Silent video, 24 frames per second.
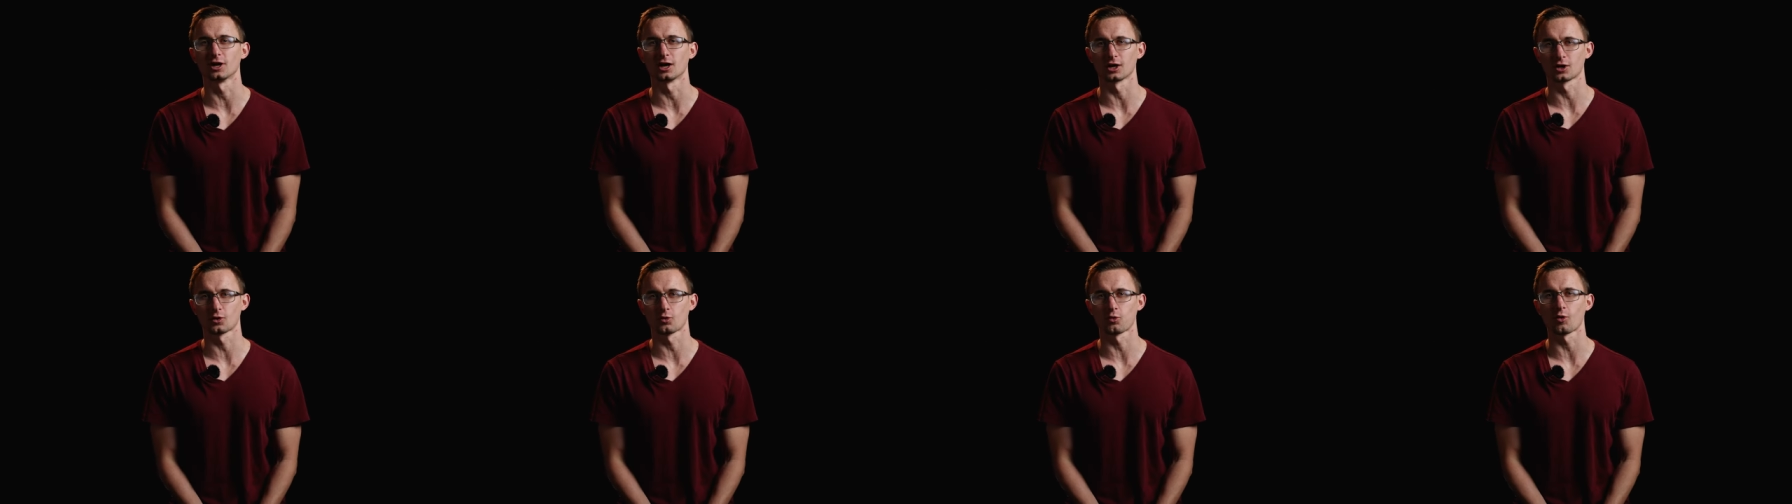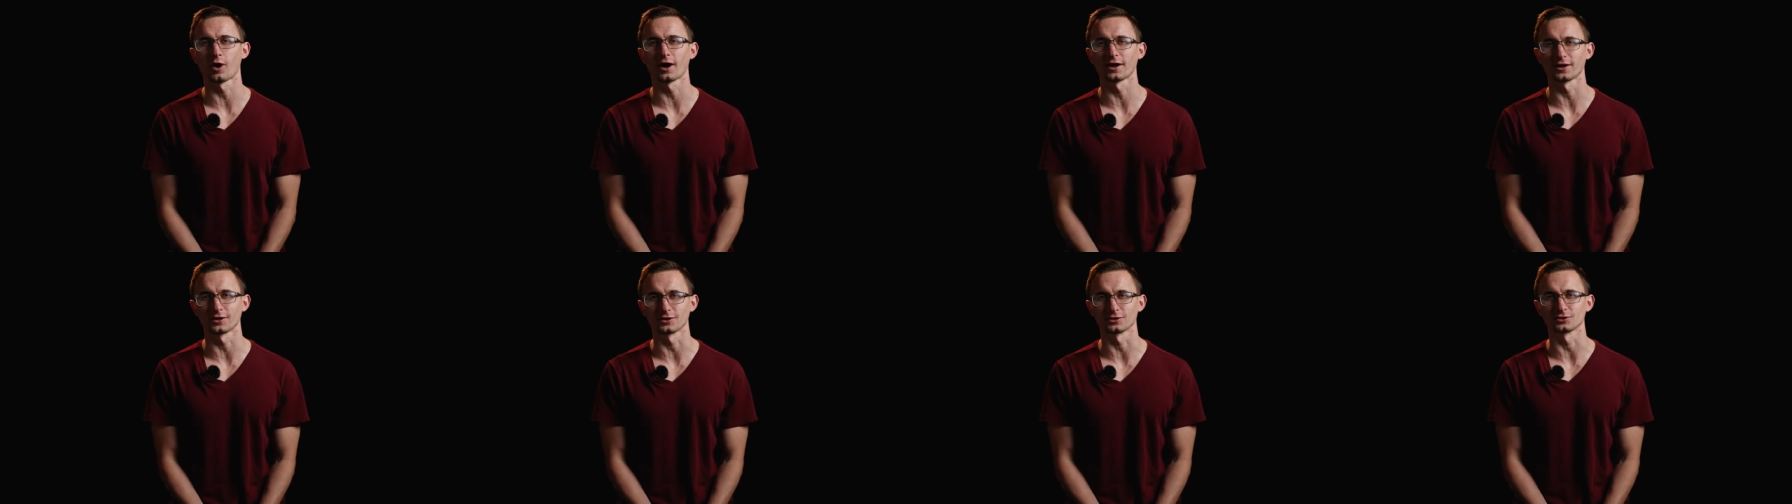
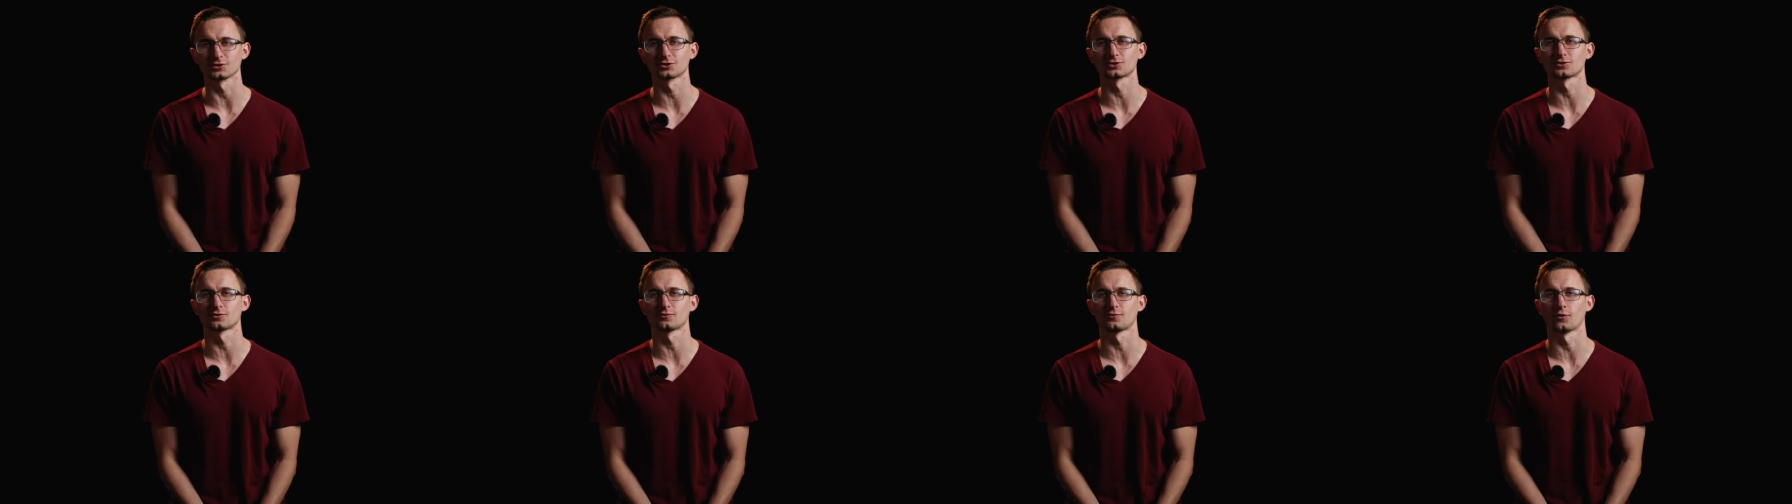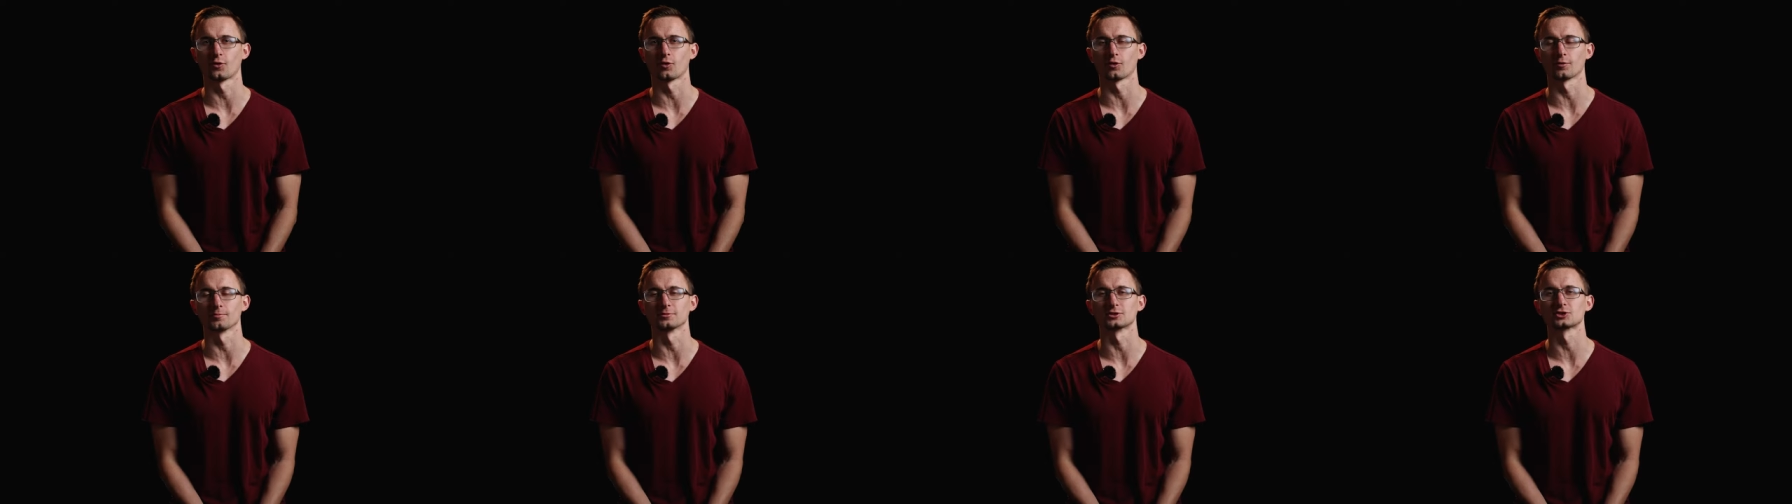acquires
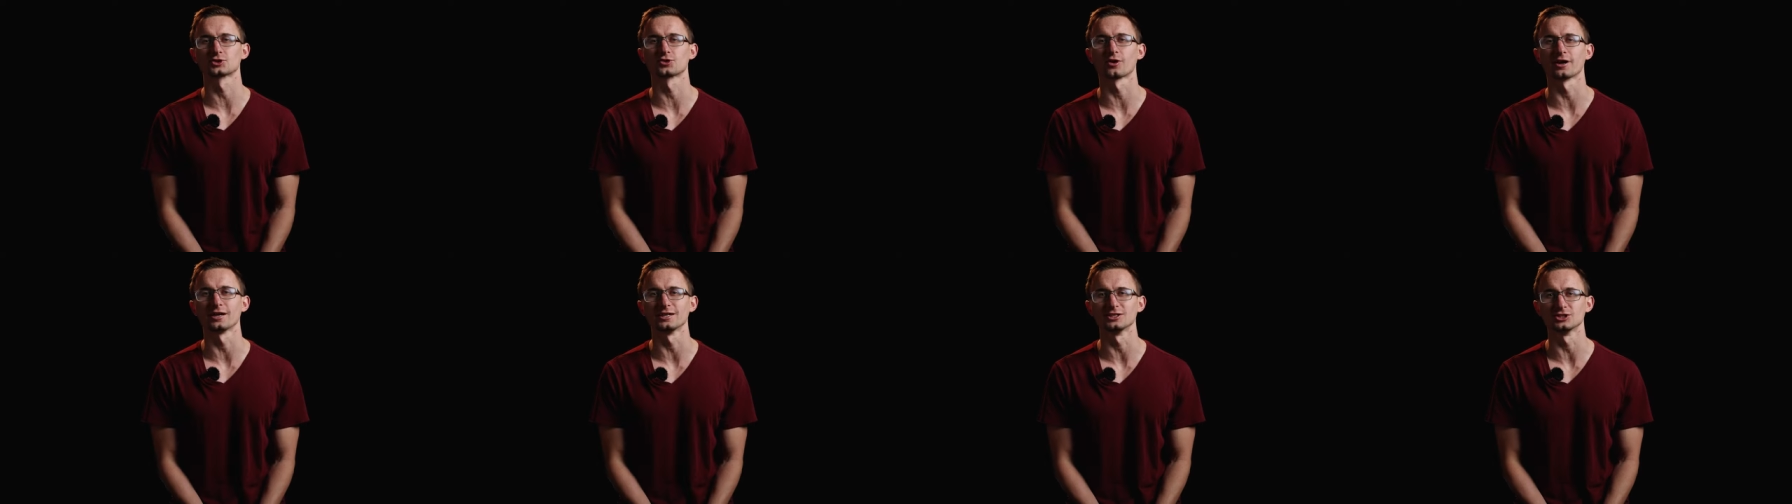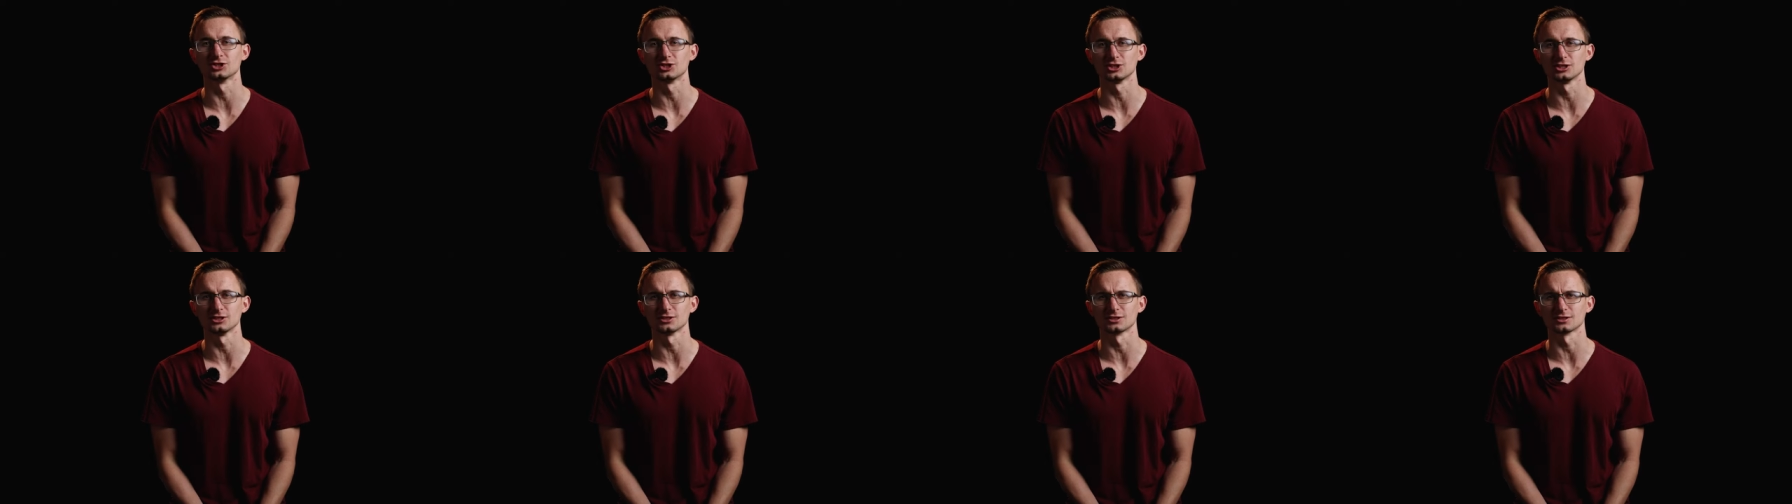for
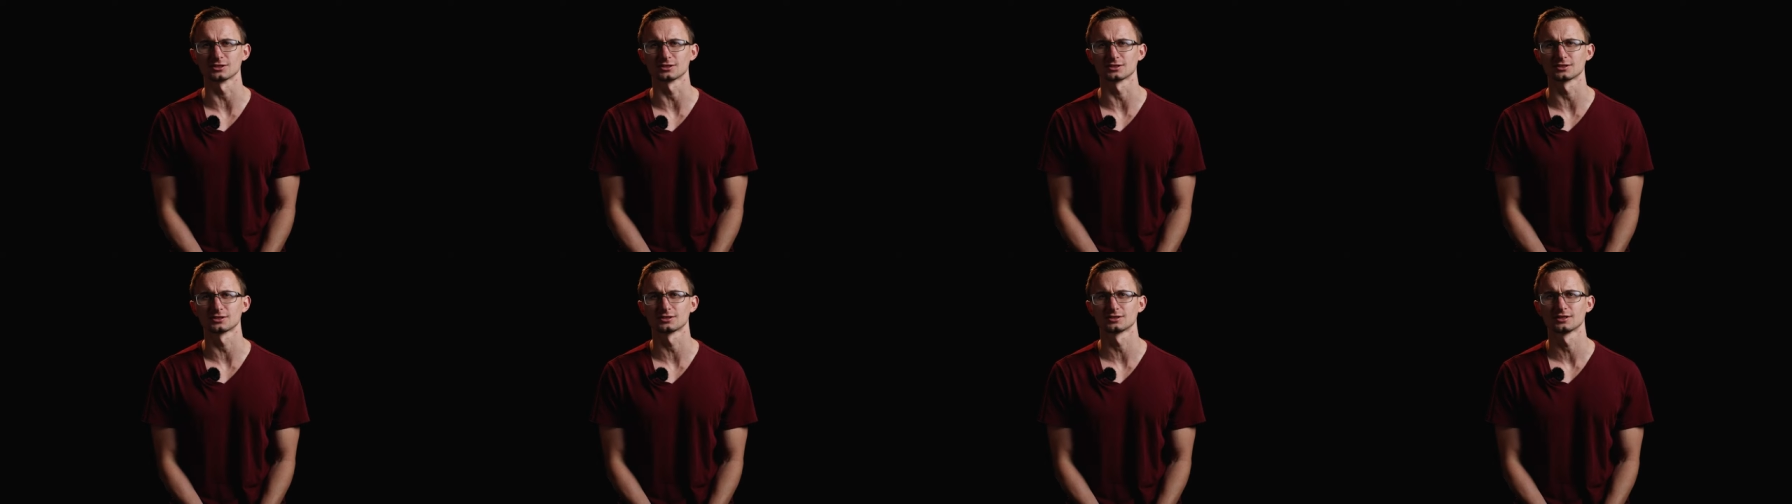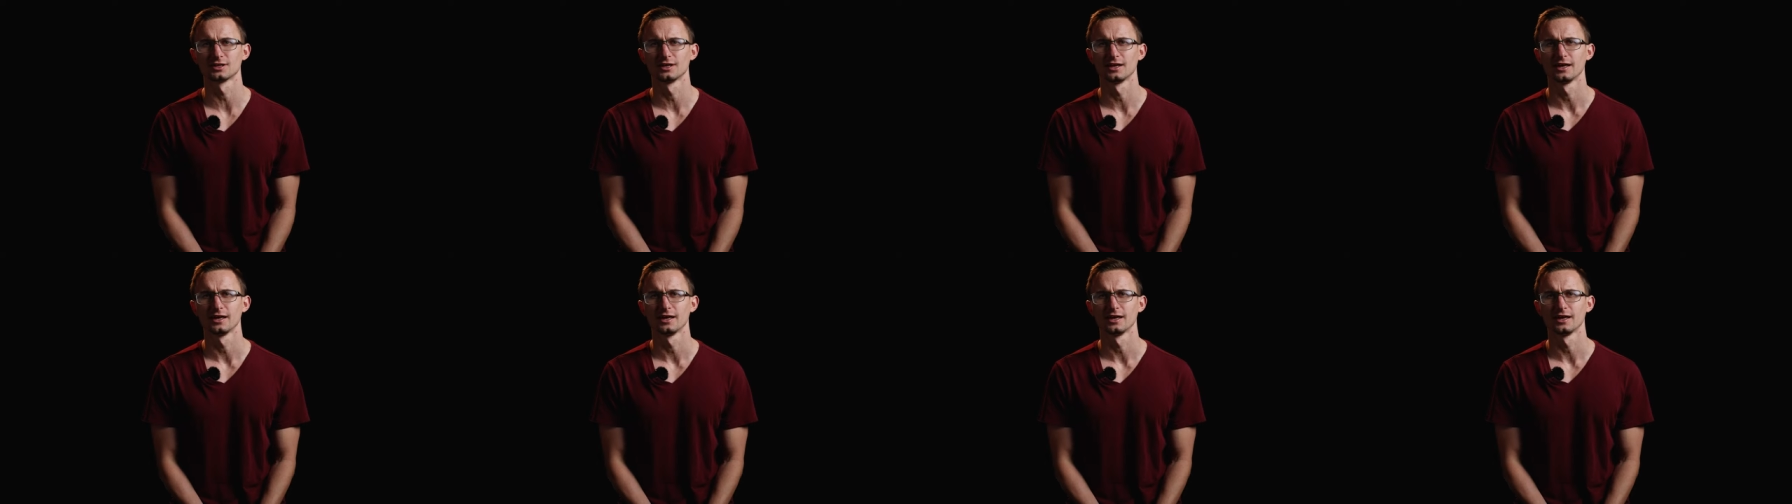betraying Jesus.